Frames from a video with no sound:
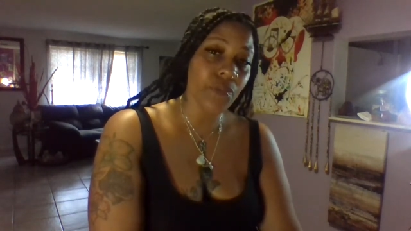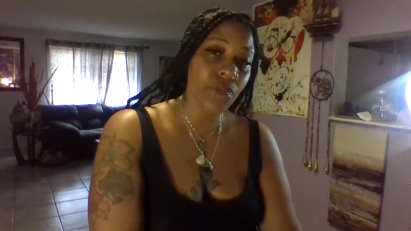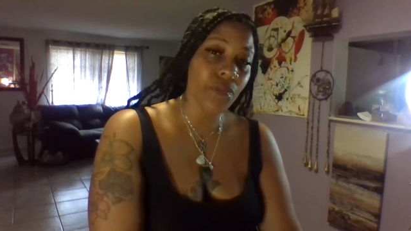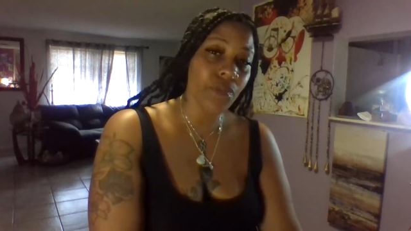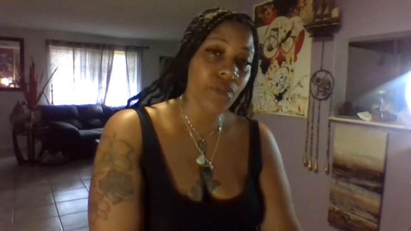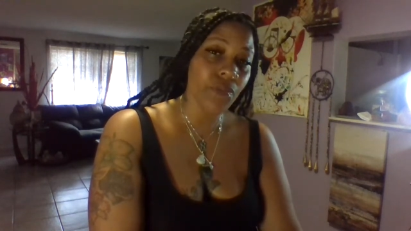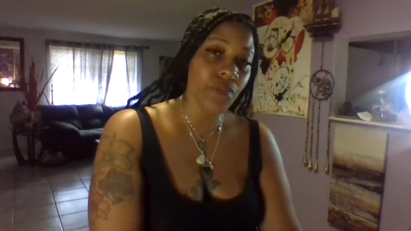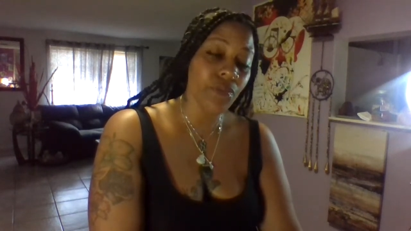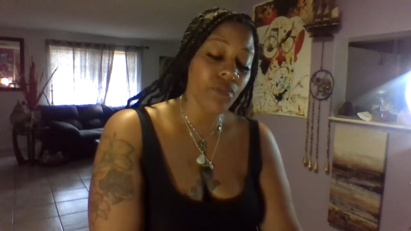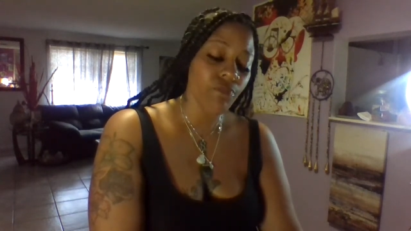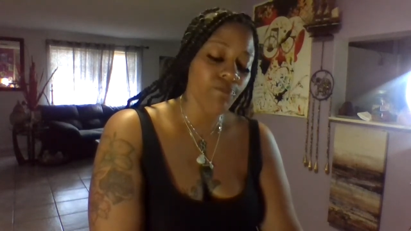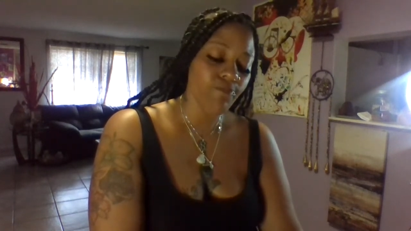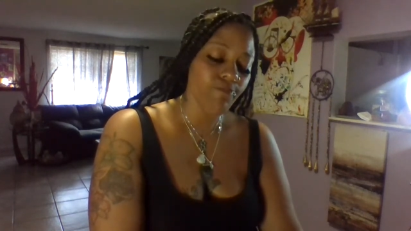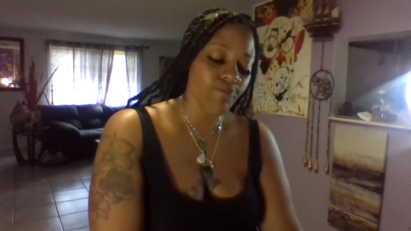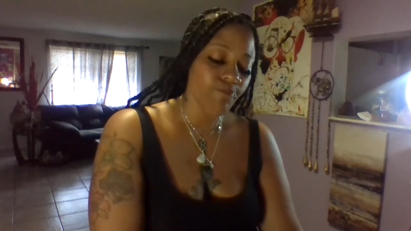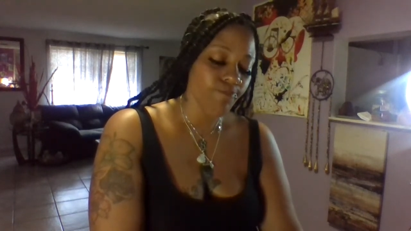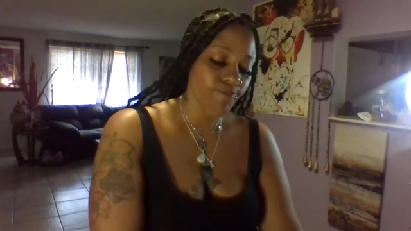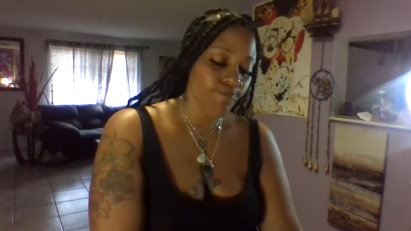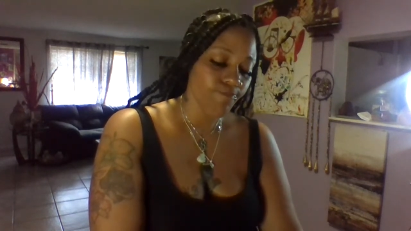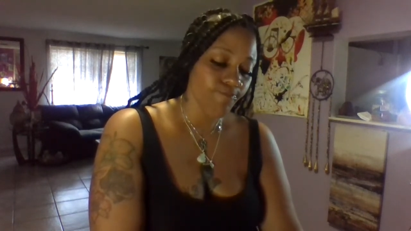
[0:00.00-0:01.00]

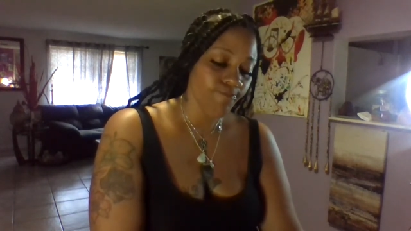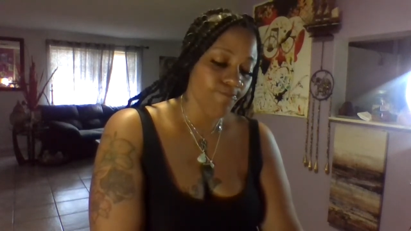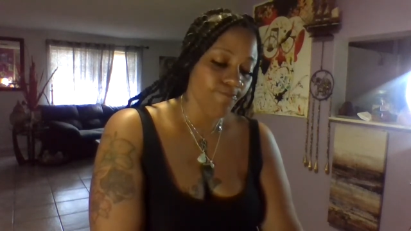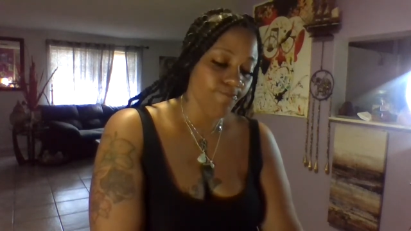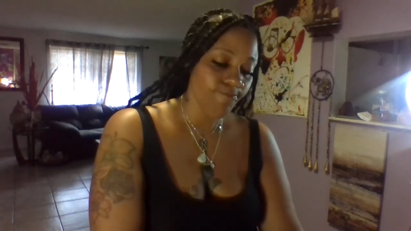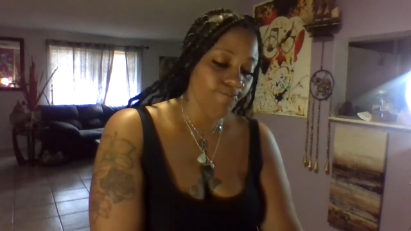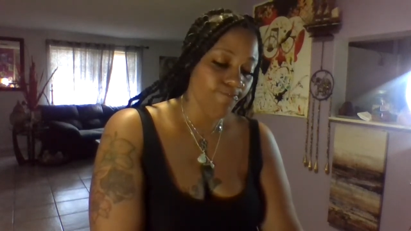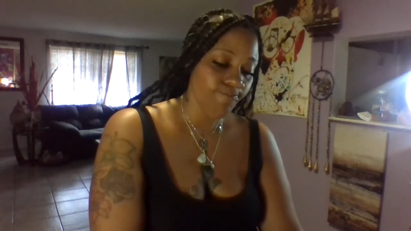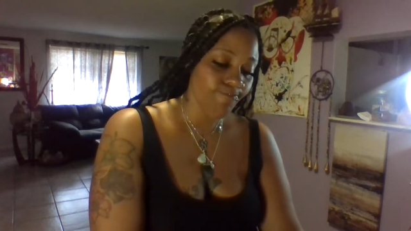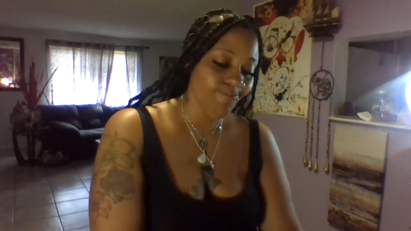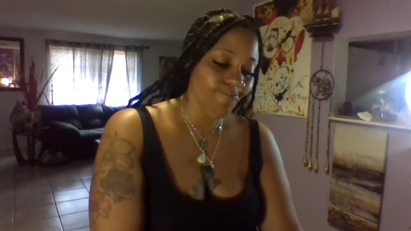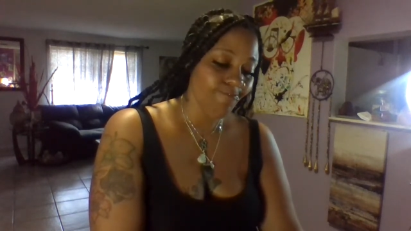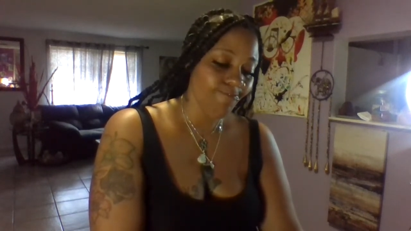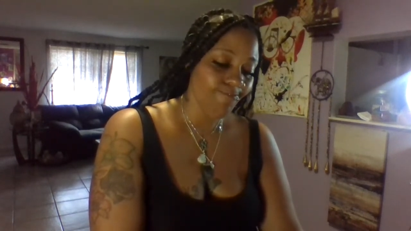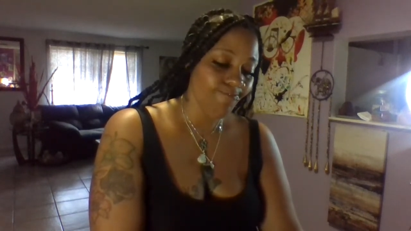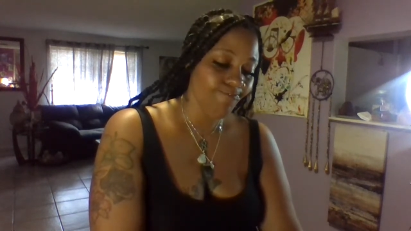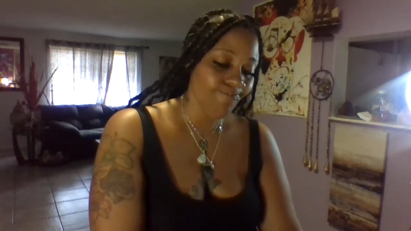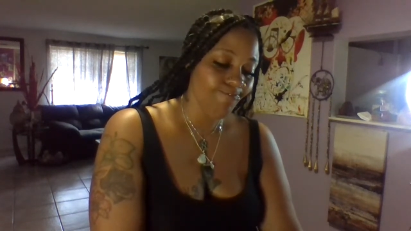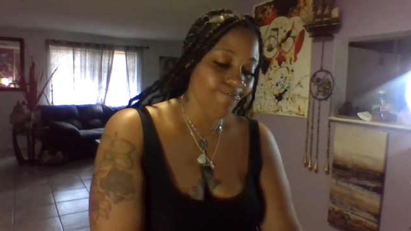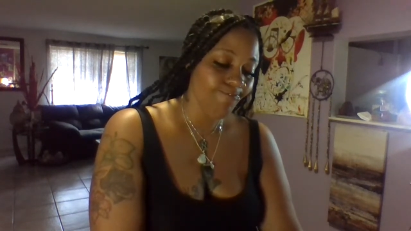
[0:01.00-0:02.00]

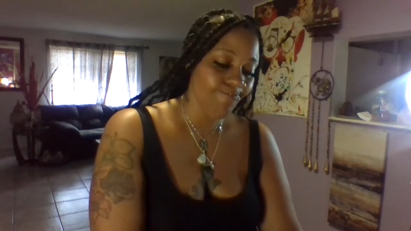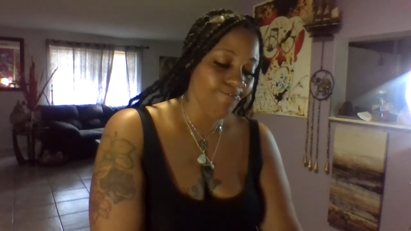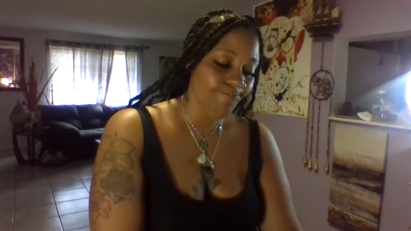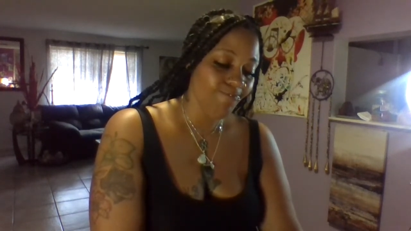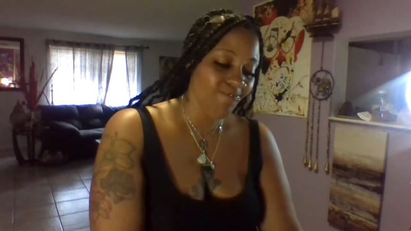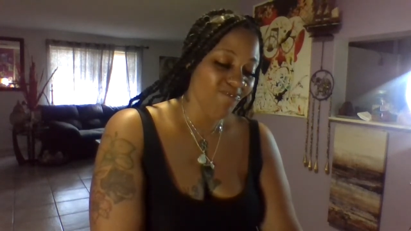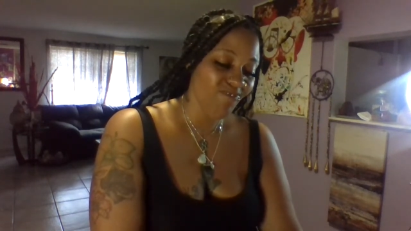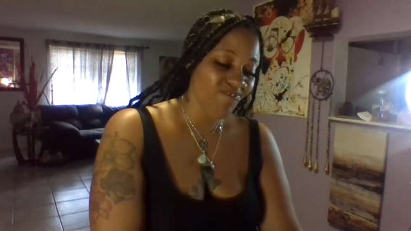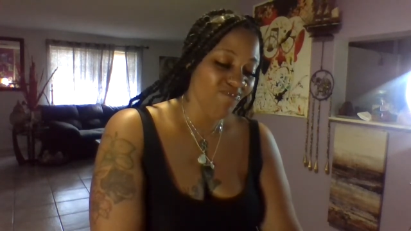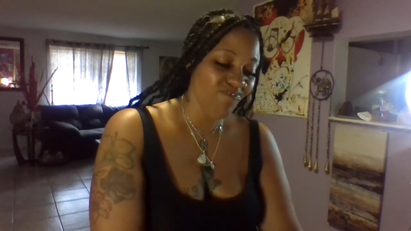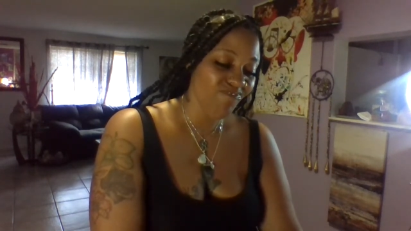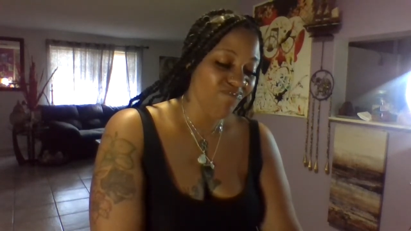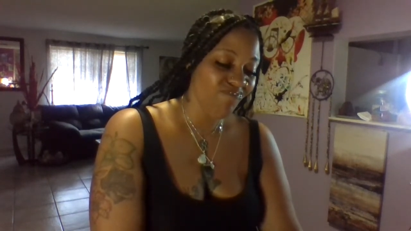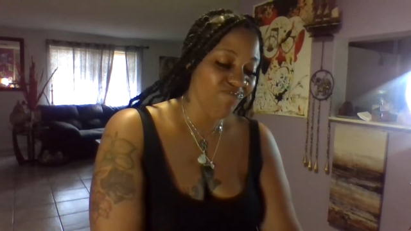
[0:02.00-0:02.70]
Nobody speaks.